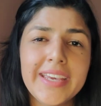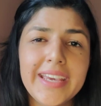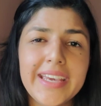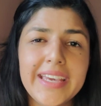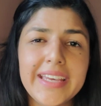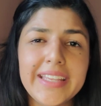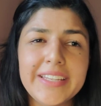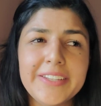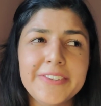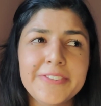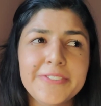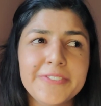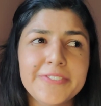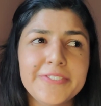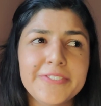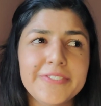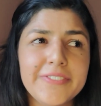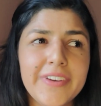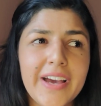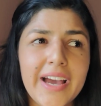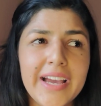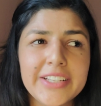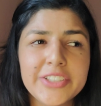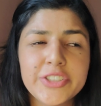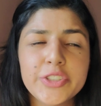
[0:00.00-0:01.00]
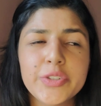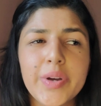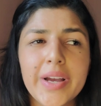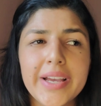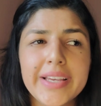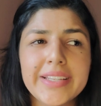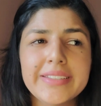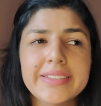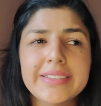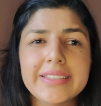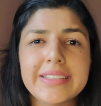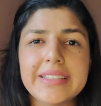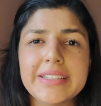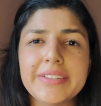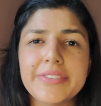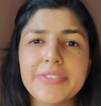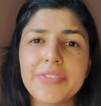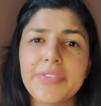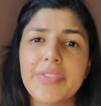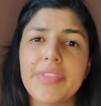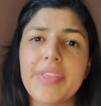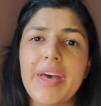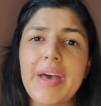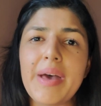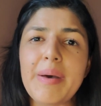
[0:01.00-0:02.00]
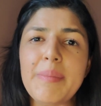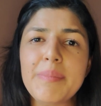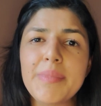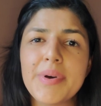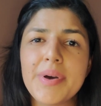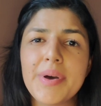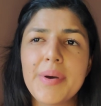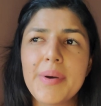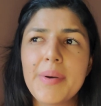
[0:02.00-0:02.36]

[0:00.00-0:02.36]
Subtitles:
And if I try to give them